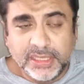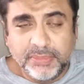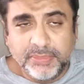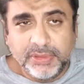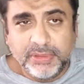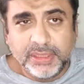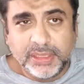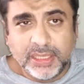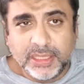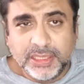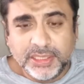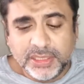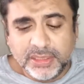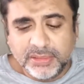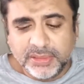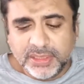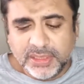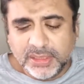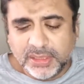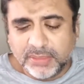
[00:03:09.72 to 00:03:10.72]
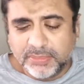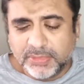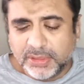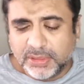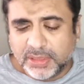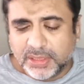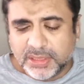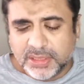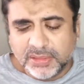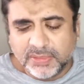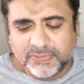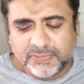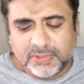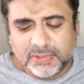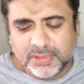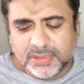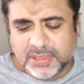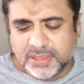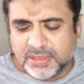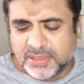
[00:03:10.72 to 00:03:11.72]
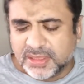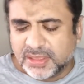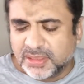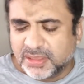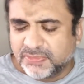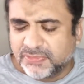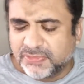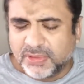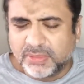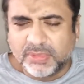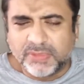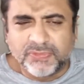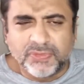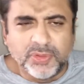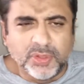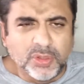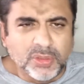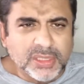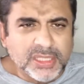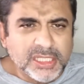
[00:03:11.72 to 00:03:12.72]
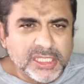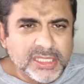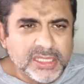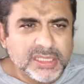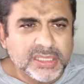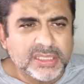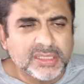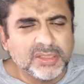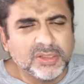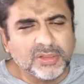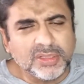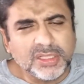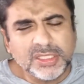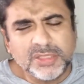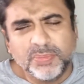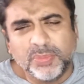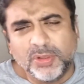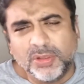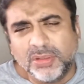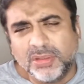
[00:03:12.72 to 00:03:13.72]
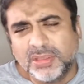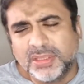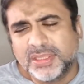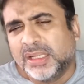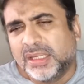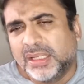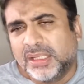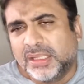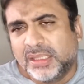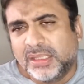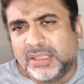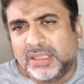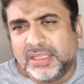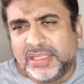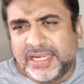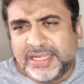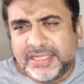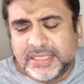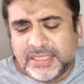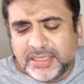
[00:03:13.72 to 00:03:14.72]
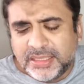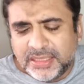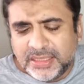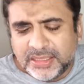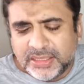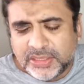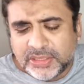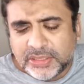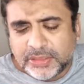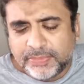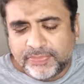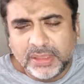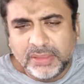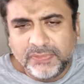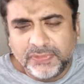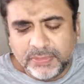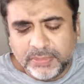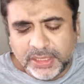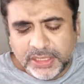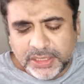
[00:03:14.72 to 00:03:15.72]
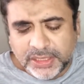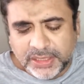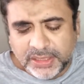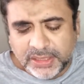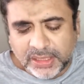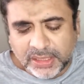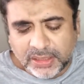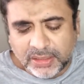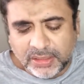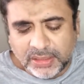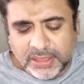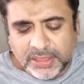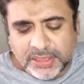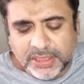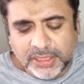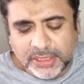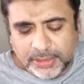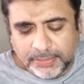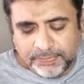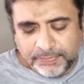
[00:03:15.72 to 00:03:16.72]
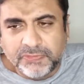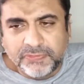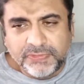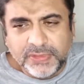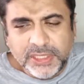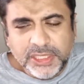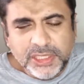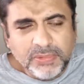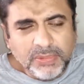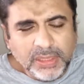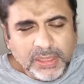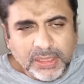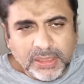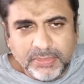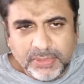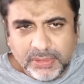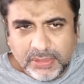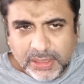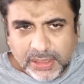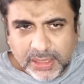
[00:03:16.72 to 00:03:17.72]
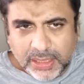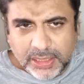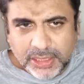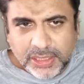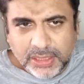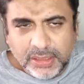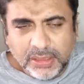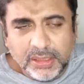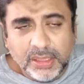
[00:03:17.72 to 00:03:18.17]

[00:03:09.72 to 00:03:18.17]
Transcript: communication, of course, is in the form of notice board, letters, information technology. Visual communication